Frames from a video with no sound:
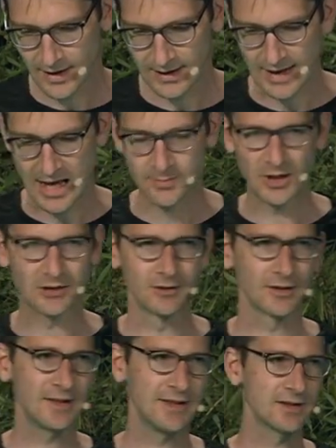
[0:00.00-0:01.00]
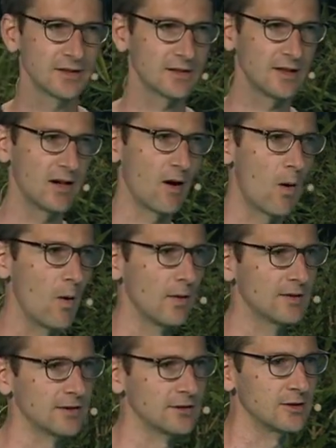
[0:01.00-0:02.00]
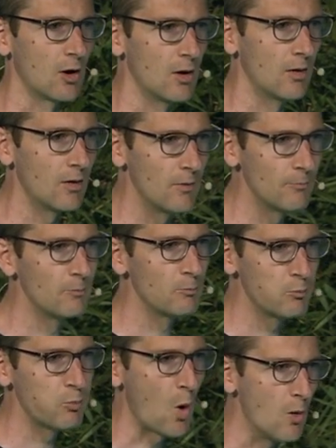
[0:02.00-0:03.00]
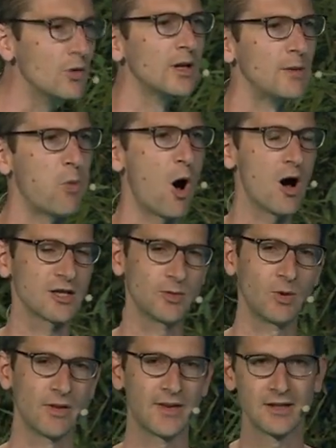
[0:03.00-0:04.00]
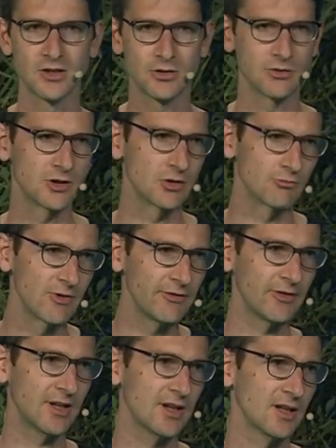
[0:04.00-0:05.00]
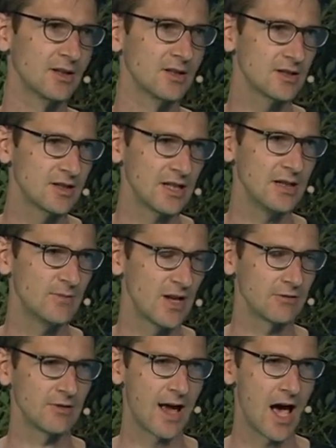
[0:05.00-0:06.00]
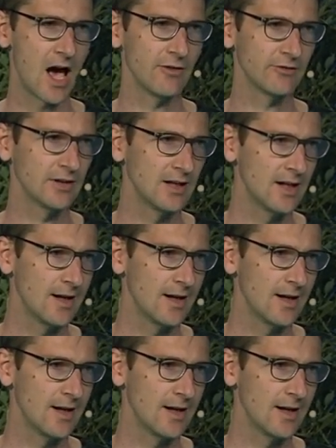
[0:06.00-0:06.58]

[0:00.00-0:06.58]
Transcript: last but not least, uh, all this is only possible thanks to a terrific team that we have.